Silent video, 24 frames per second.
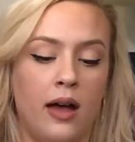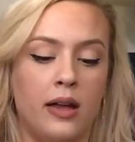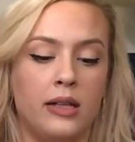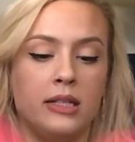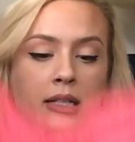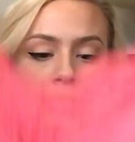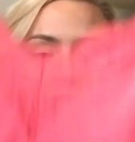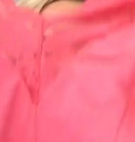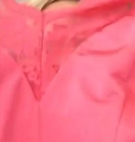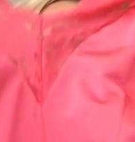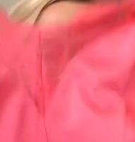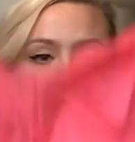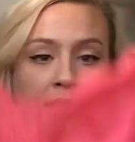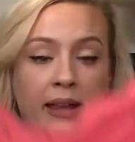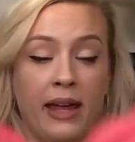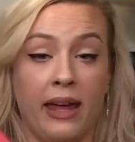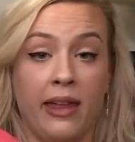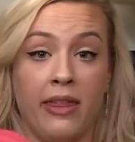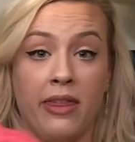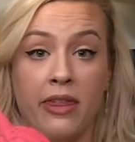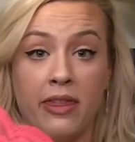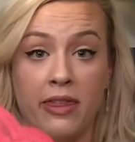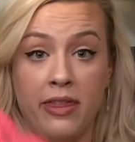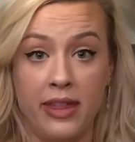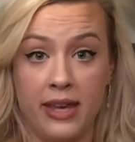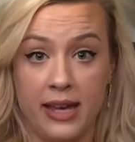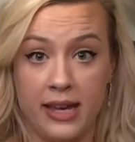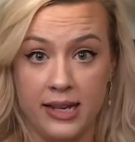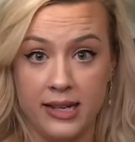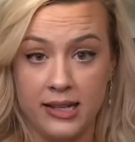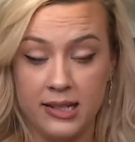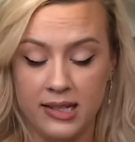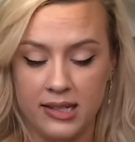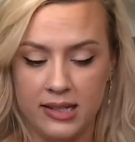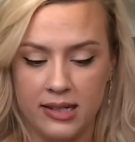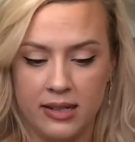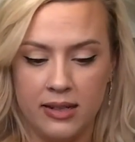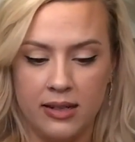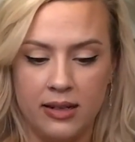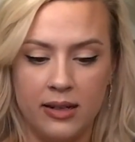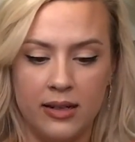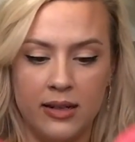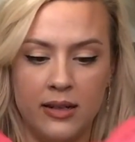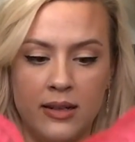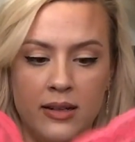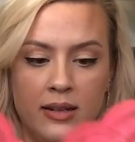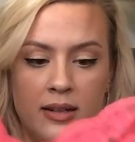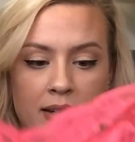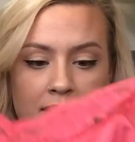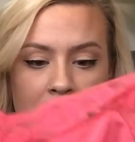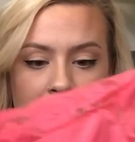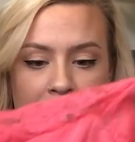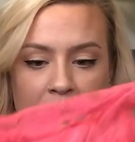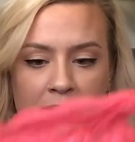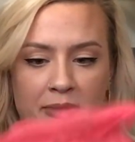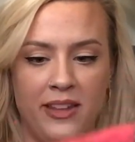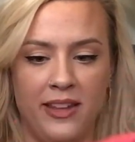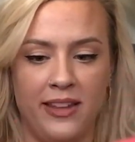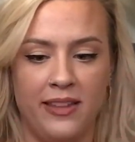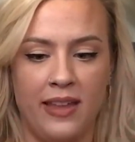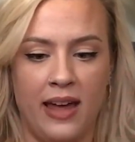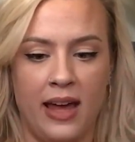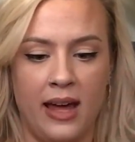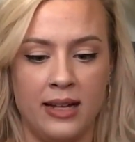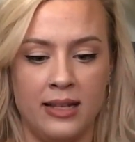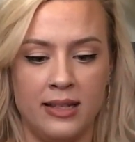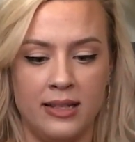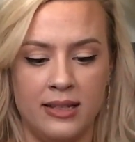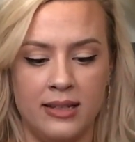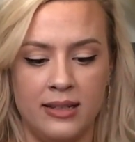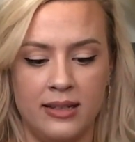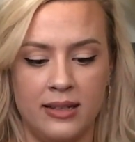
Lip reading: something like this is something that,